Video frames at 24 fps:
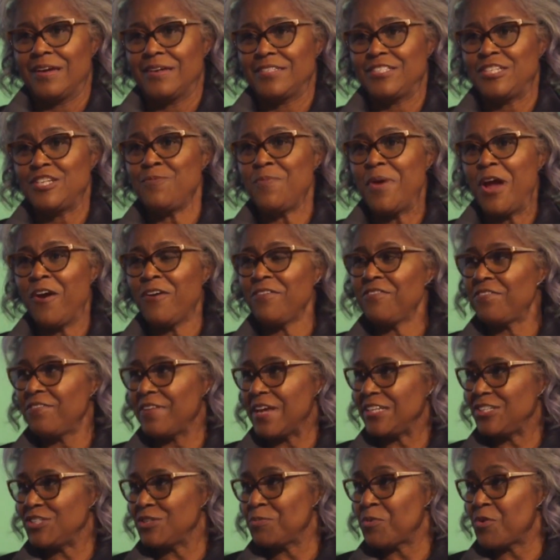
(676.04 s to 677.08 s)
She married
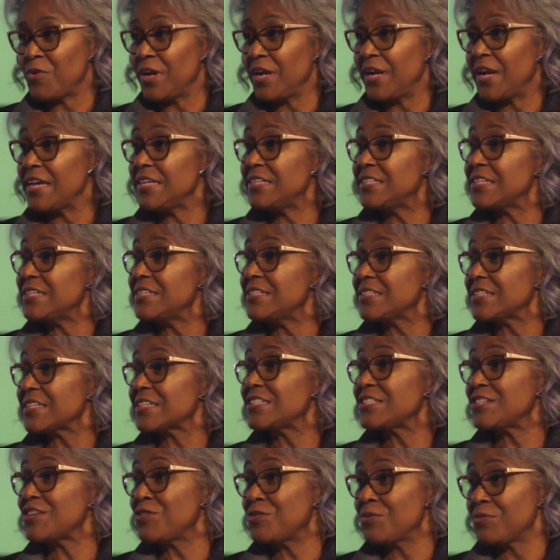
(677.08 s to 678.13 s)
Fletcher, born in
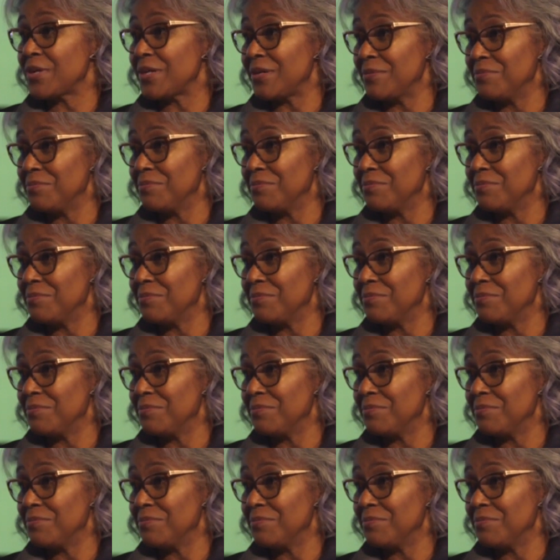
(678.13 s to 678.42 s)
1863.